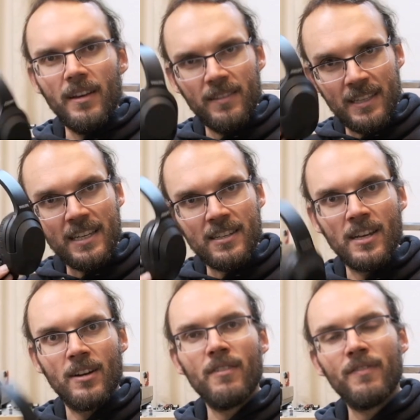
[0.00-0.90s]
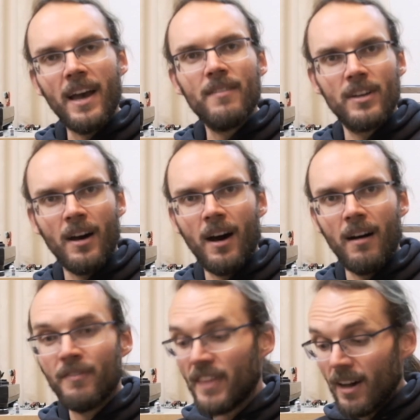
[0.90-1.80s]
these here a
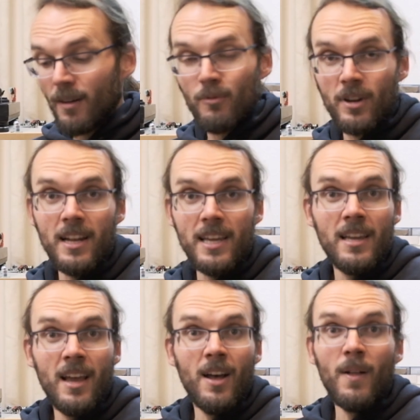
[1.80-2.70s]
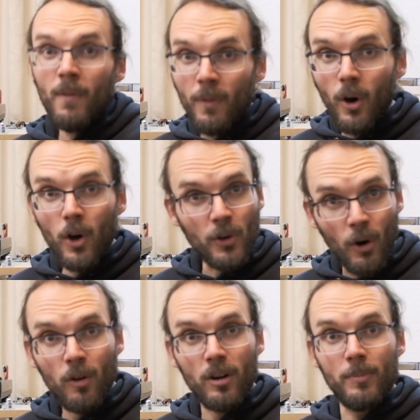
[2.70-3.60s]
5.5. They are really not
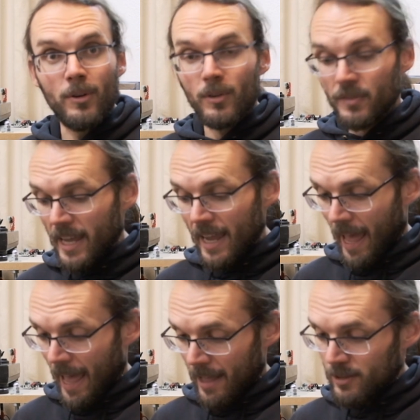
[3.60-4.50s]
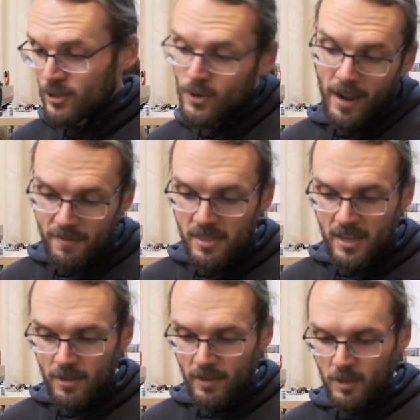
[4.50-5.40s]
horrible. They do
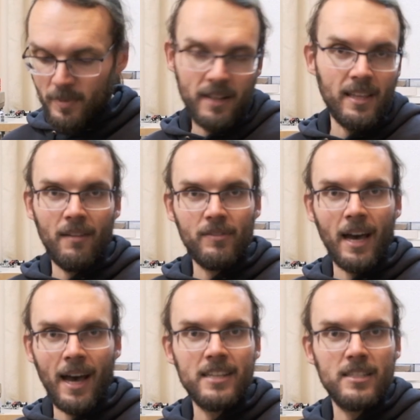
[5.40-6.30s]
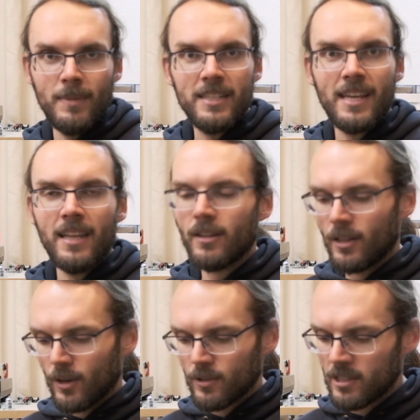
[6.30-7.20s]
everything you expect. They have the highs, the mids, and the
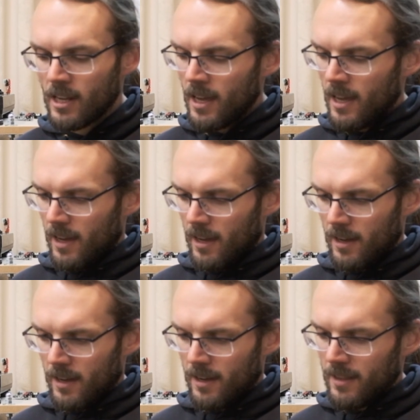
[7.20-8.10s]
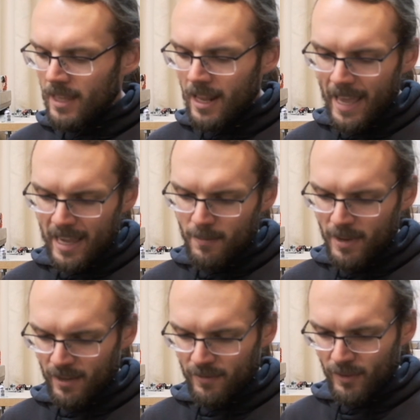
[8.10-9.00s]
lows. They lack a
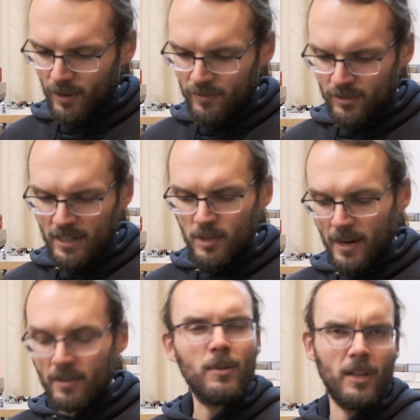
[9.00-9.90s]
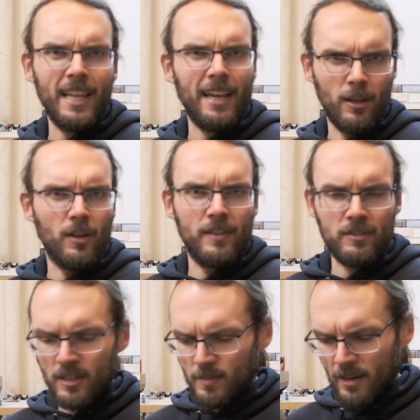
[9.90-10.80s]
bit of transparency. Well, lack a lot of
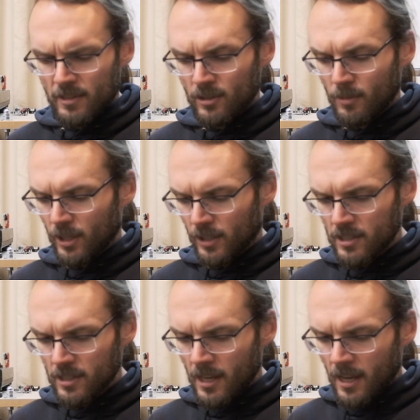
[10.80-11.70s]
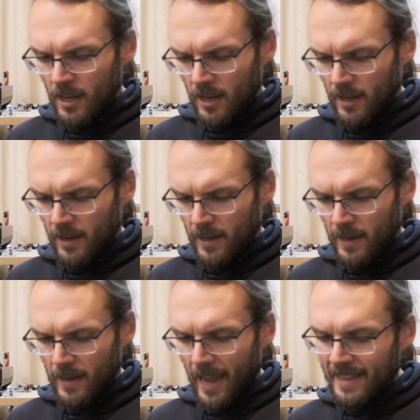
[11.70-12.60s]
transparency, to be honest.
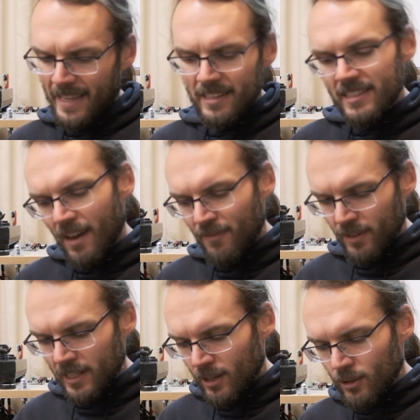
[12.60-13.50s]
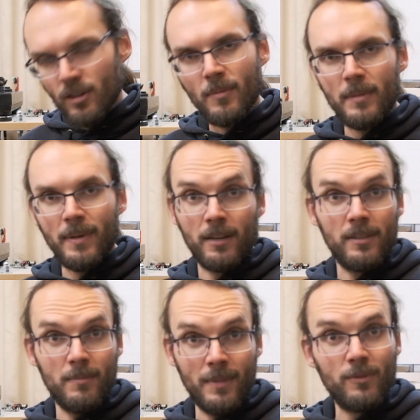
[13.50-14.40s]
And they definitely could do a bit better
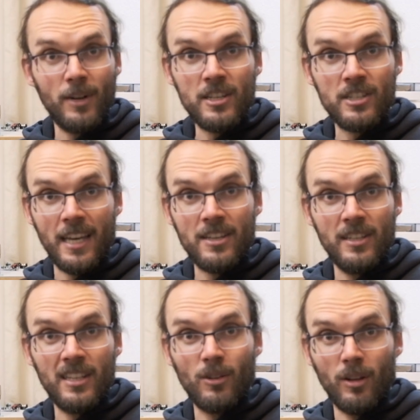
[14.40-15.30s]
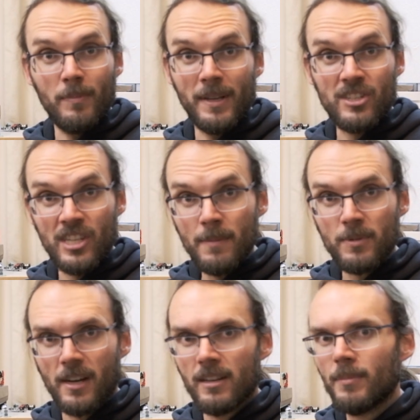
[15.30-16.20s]
in a mid-range section. It's all a bit cheap
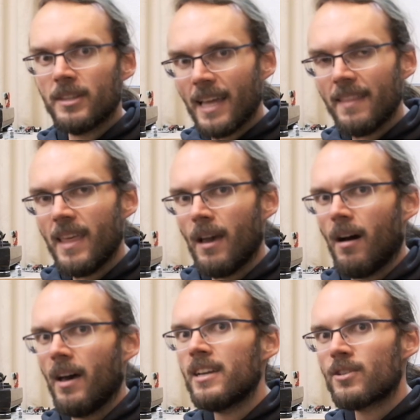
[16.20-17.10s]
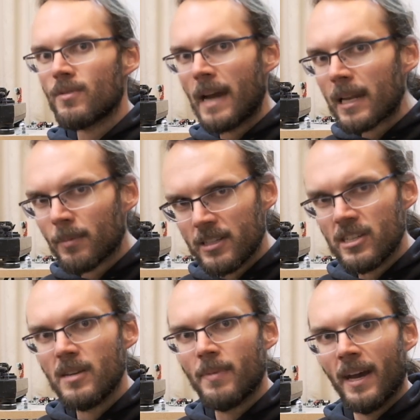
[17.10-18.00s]
sounding, but then they are incredibly cheap